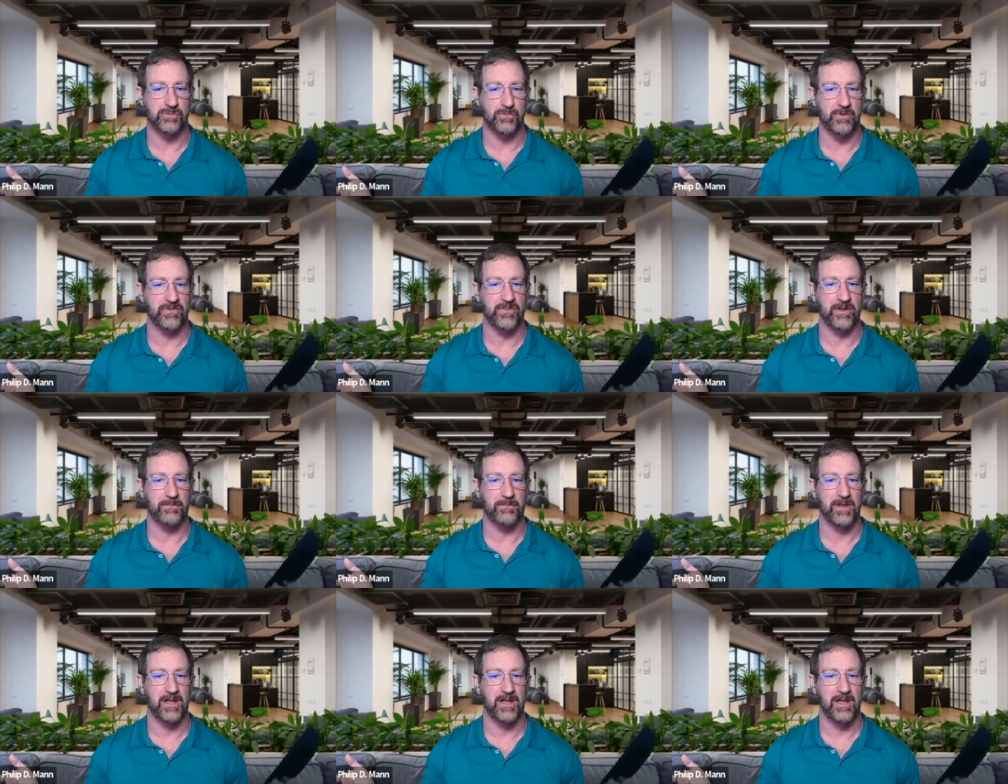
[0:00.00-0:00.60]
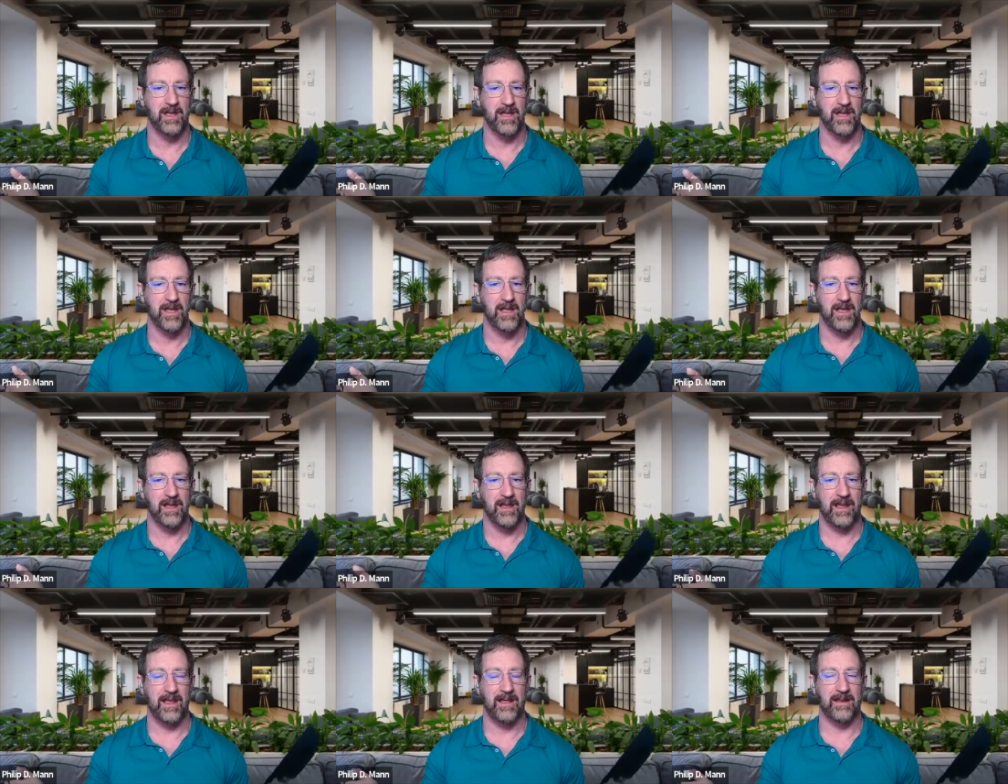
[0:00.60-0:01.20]
with them.
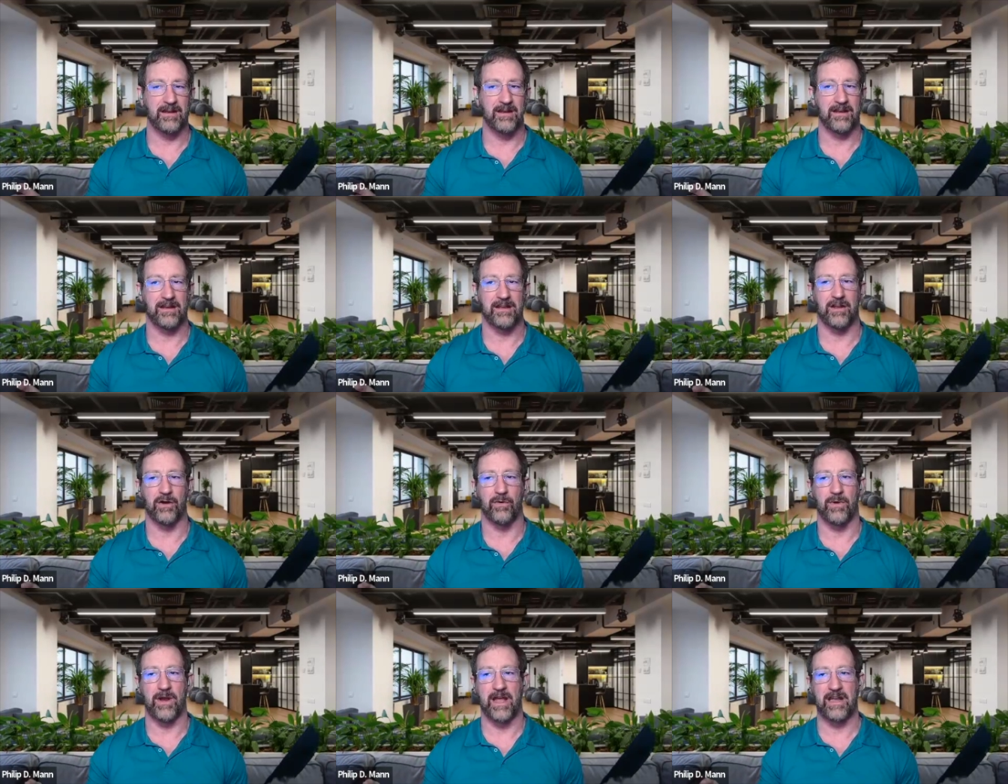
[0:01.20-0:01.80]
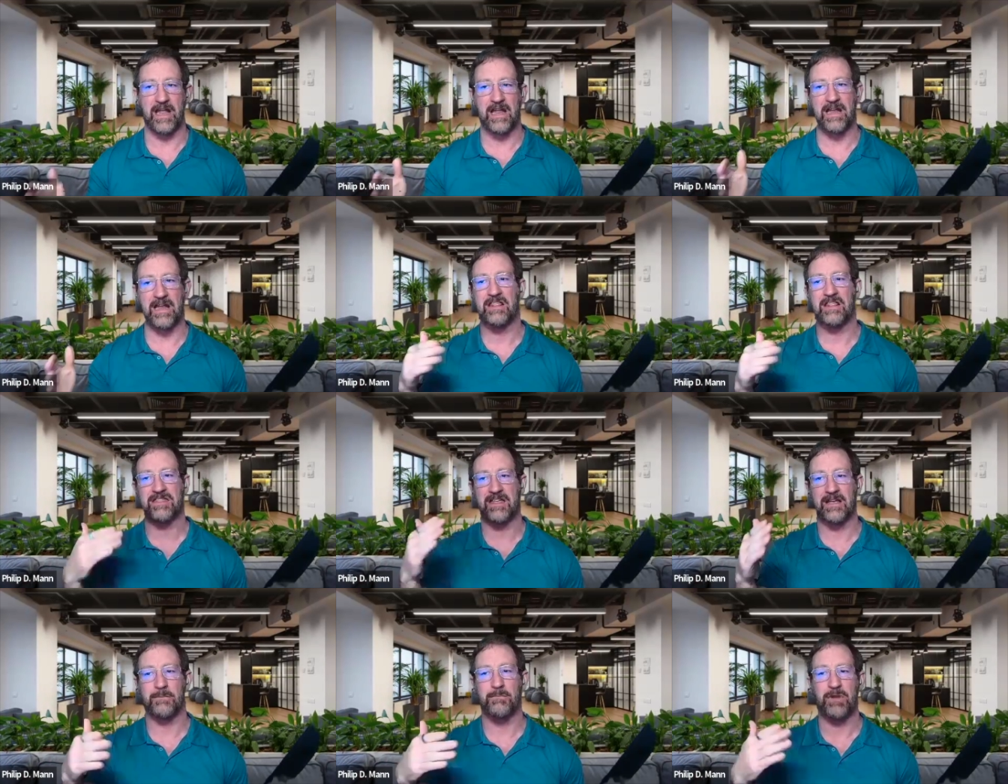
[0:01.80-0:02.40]
And and
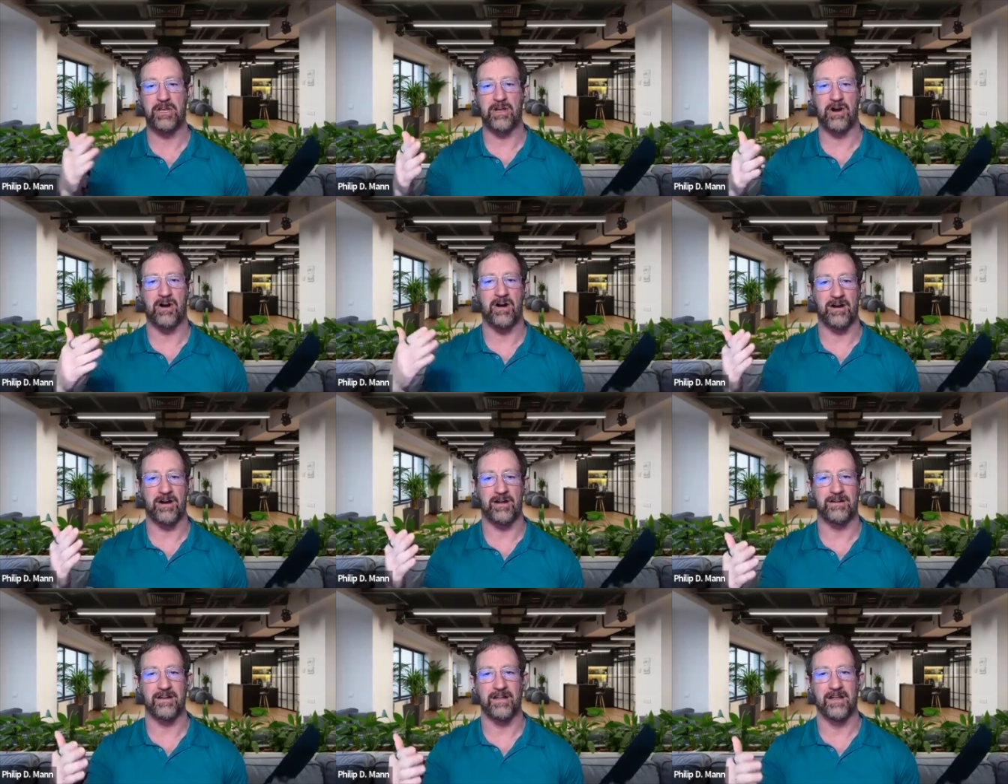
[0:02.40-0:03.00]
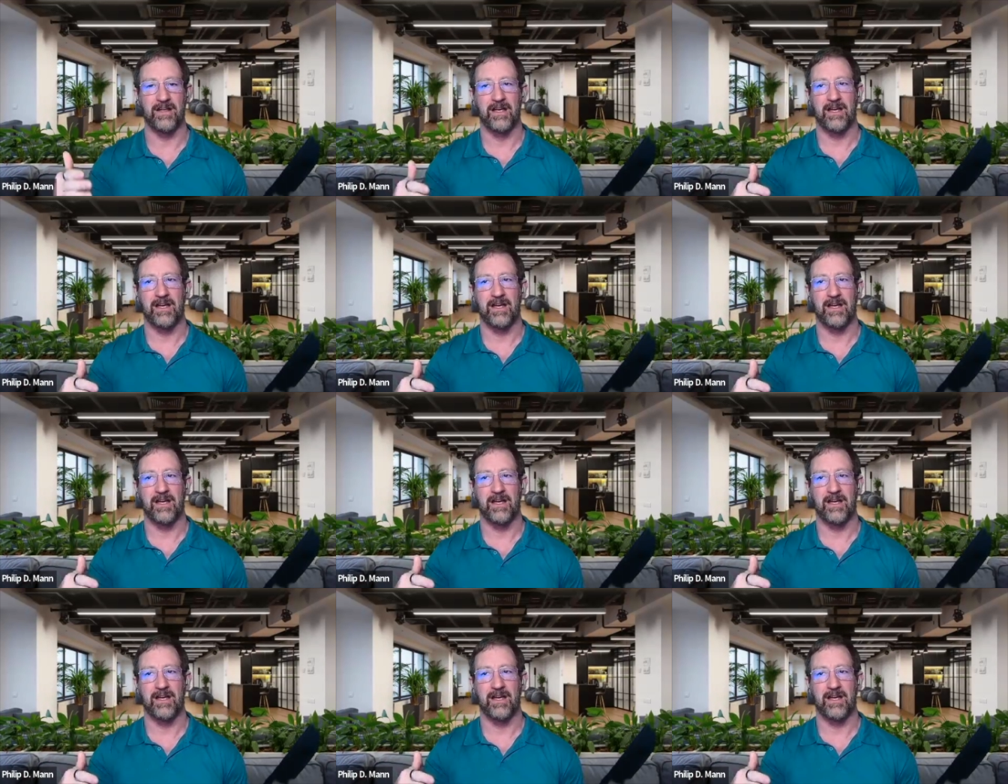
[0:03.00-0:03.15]
anything beyond